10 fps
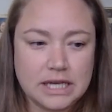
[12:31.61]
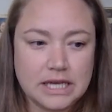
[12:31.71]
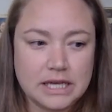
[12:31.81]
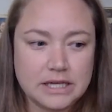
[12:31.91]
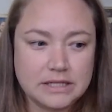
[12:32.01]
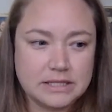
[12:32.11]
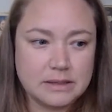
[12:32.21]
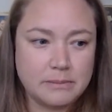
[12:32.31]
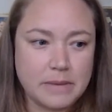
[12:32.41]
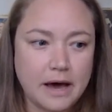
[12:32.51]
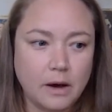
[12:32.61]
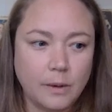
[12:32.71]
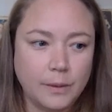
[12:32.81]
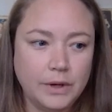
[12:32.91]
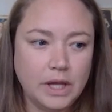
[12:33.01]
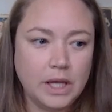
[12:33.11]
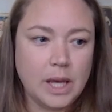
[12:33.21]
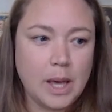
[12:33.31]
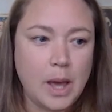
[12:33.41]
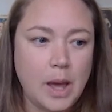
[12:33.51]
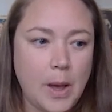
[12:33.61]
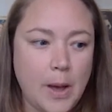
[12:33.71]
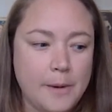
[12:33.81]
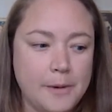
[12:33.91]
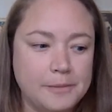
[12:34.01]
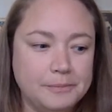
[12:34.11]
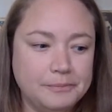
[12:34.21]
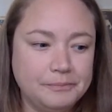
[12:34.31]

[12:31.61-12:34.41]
It's about um,